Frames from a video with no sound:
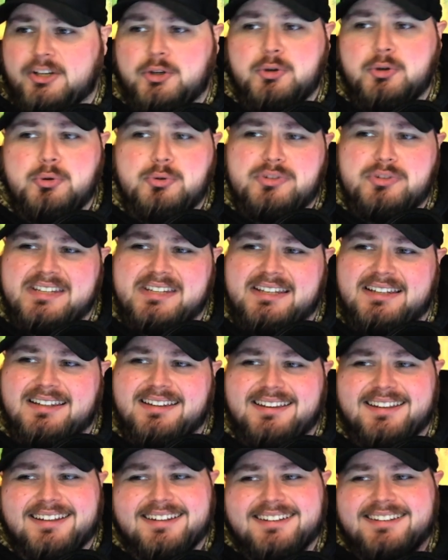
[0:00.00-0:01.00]

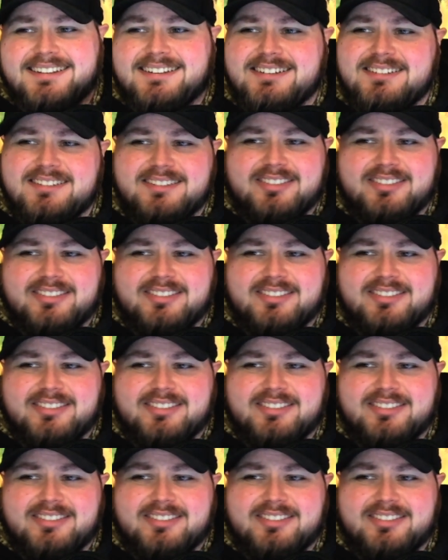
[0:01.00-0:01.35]
Kuzie,